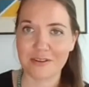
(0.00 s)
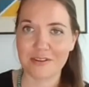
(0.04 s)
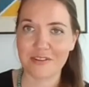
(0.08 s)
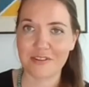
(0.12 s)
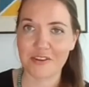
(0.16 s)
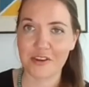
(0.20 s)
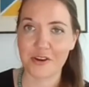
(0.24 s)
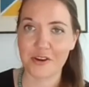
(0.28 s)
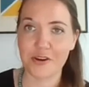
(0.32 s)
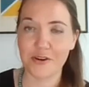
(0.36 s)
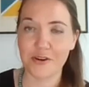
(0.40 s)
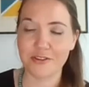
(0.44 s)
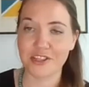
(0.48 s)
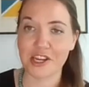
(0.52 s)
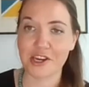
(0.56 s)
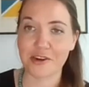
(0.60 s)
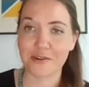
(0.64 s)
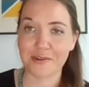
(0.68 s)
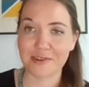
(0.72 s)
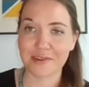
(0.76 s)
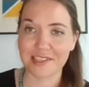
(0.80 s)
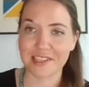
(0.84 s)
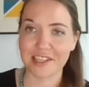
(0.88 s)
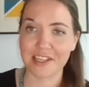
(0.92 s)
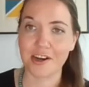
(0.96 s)
you know,
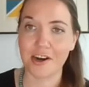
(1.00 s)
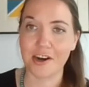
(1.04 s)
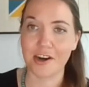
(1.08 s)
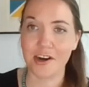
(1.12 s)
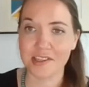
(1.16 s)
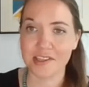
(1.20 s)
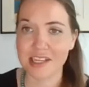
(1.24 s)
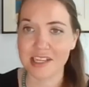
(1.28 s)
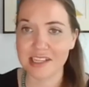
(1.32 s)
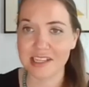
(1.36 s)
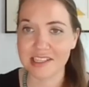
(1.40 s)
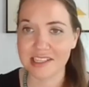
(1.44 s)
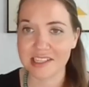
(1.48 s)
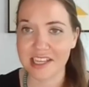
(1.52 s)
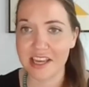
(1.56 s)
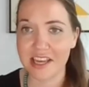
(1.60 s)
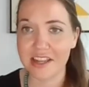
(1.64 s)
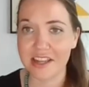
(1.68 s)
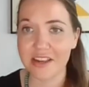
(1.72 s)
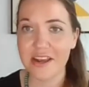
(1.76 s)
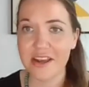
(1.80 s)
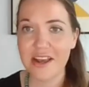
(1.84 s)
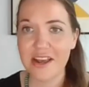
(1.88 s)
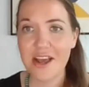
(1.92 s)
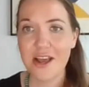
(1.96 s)
generously call
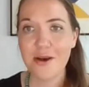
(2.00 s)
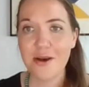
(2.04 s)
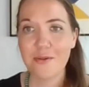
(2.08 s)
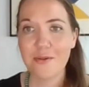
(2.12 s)
sunset